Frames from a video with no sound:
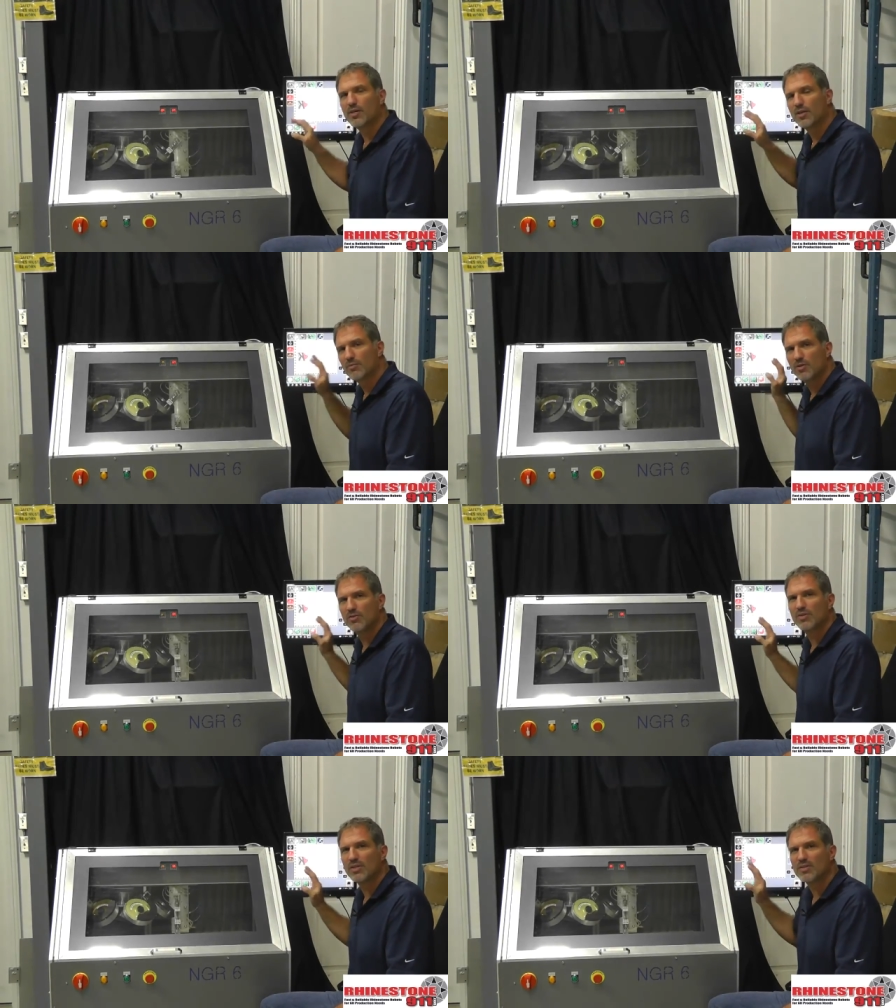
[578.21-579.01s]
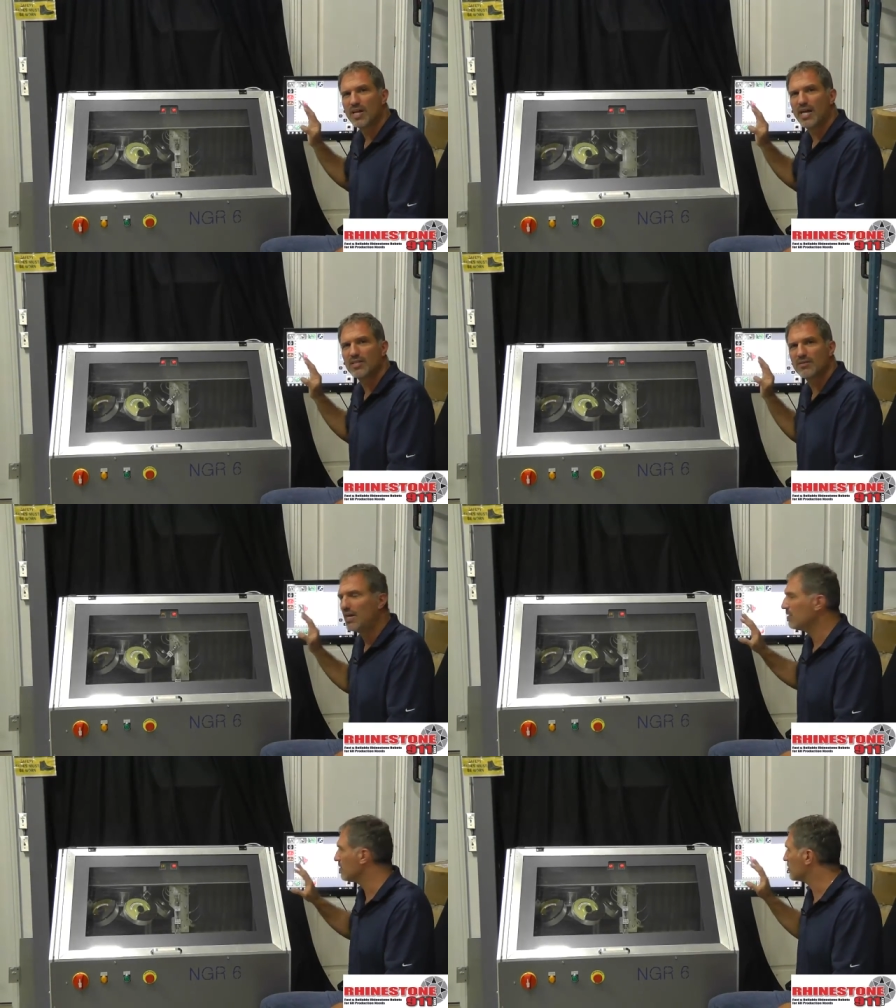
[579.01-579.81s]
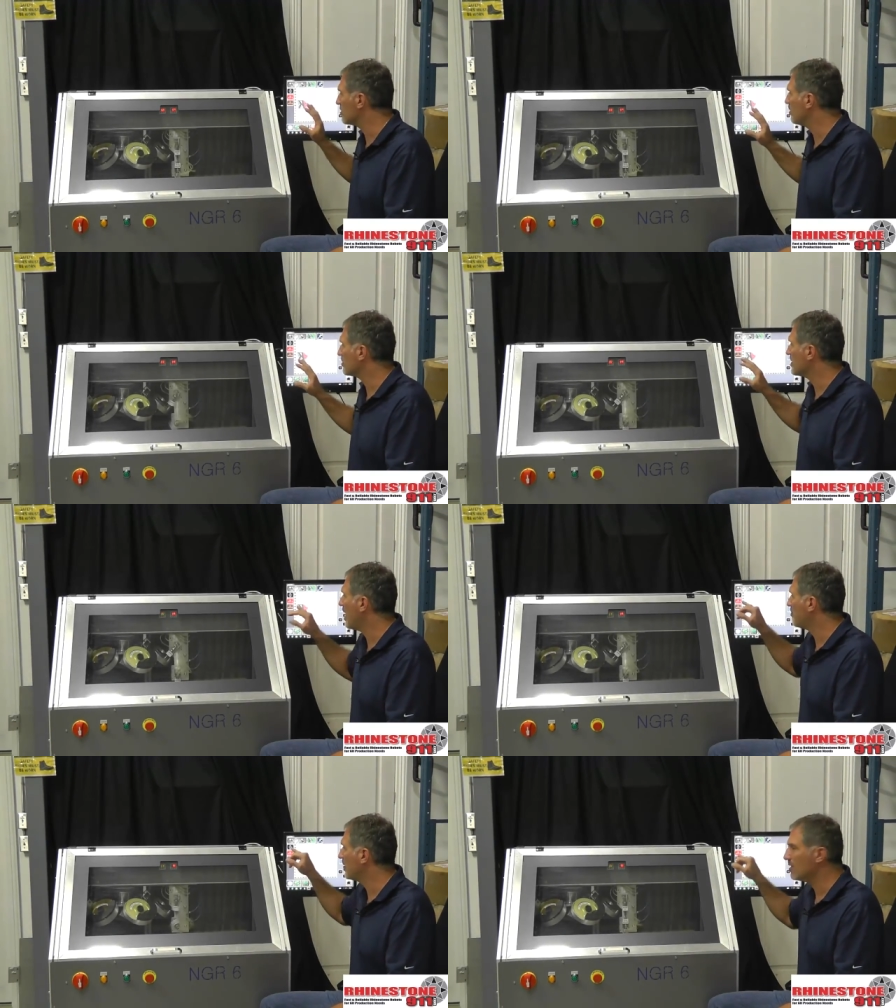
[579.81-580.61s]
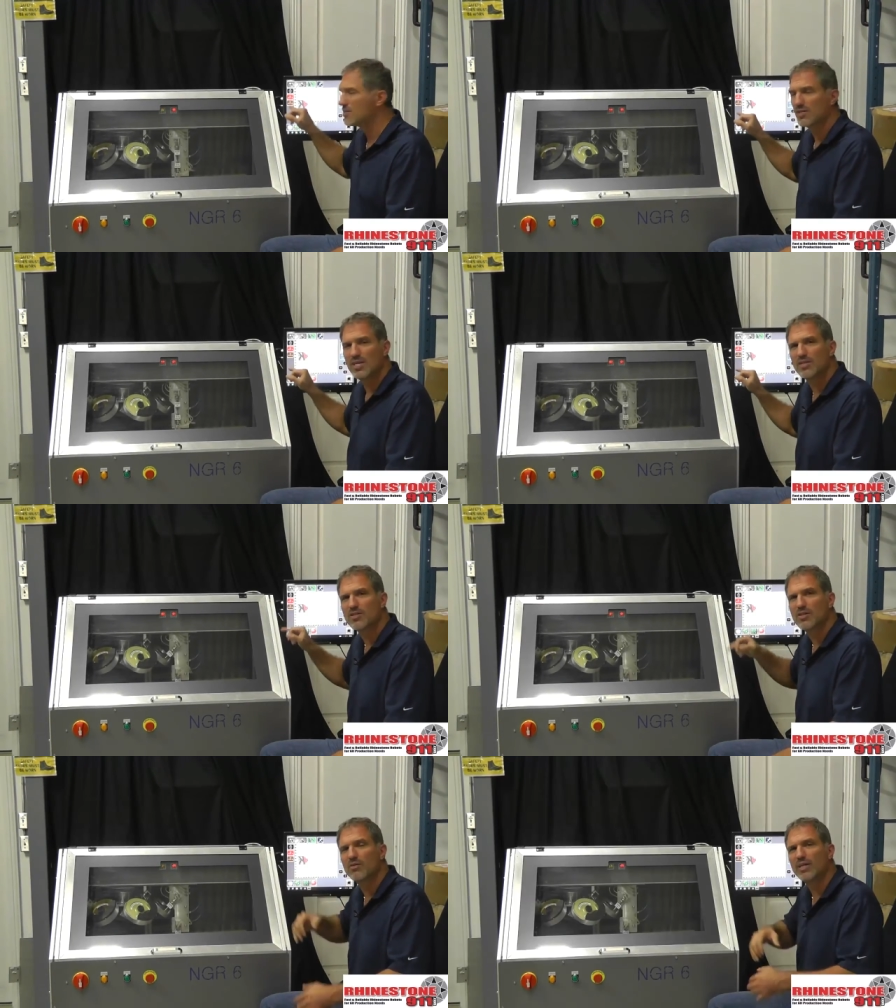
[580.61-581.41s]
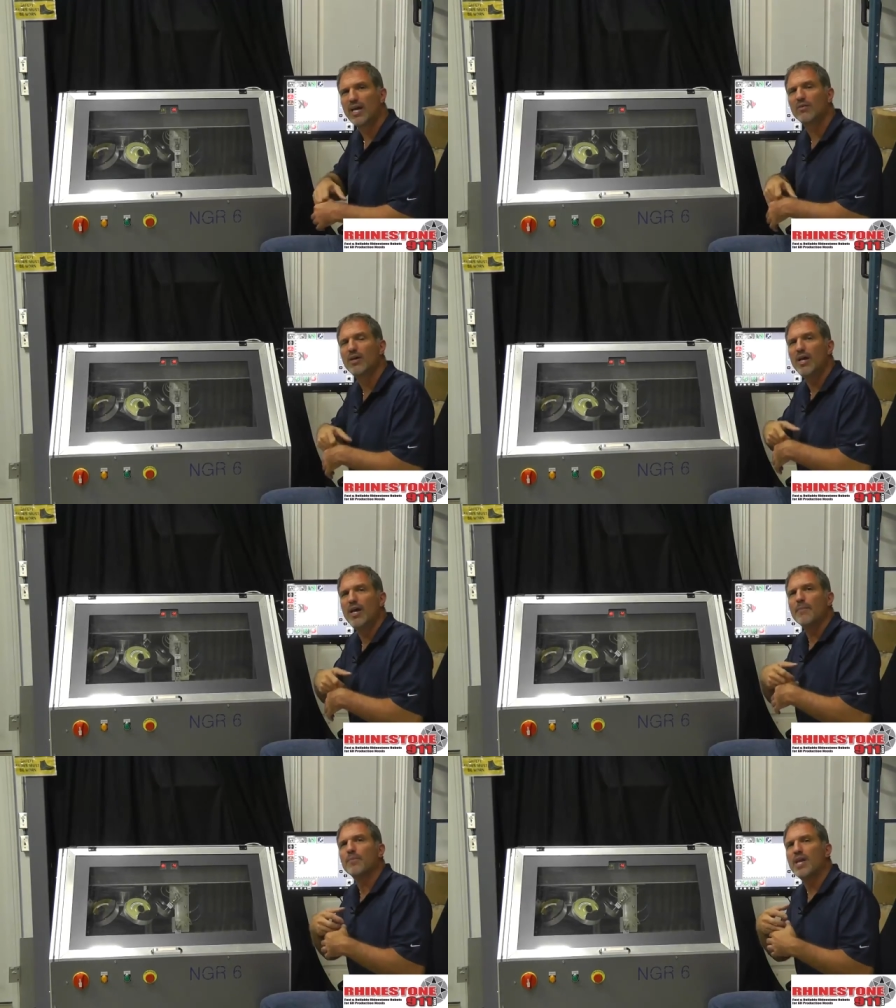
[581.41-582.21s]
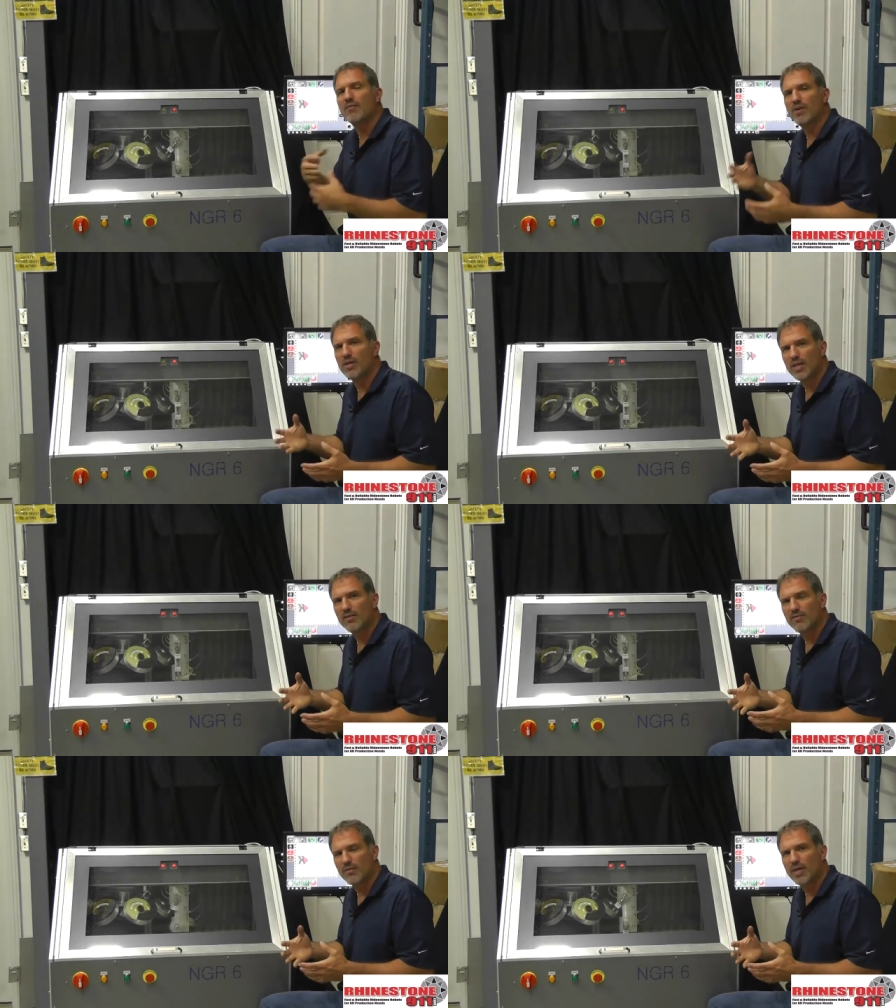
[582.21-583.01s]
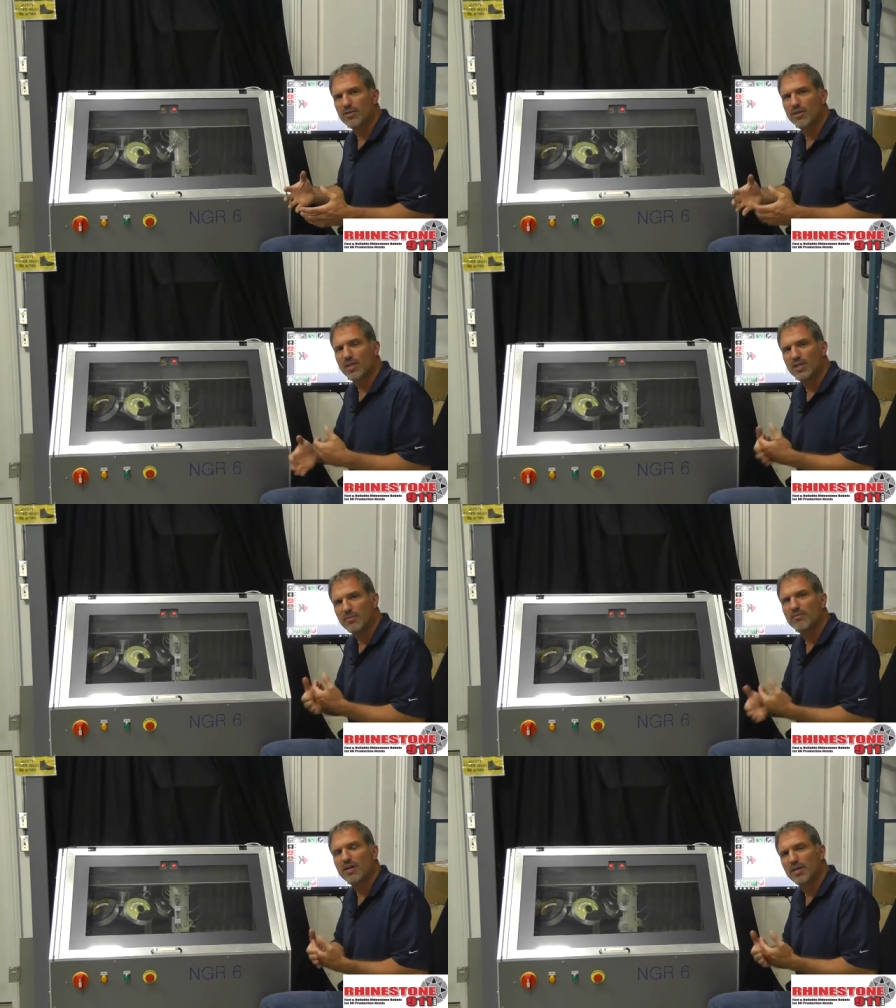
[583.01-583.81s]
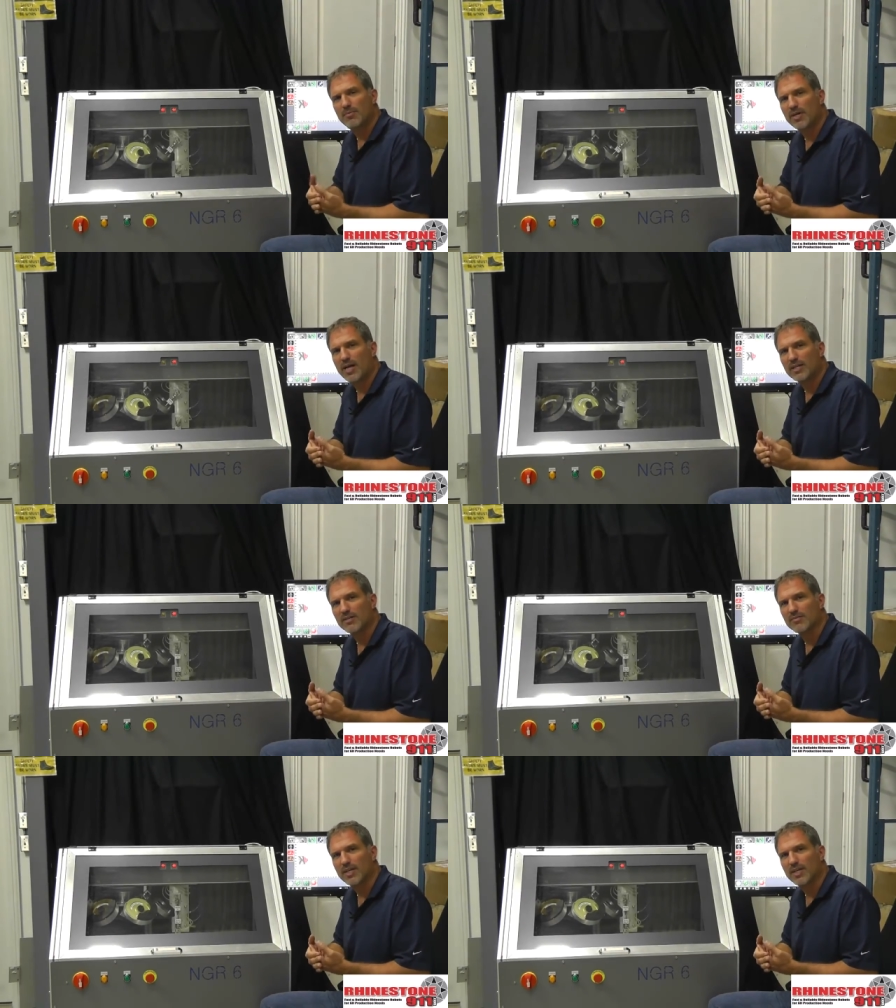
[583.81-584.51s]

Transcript: You can move the designs around, you see what's happening, you see the stone count, you have all the information you need to be very productive.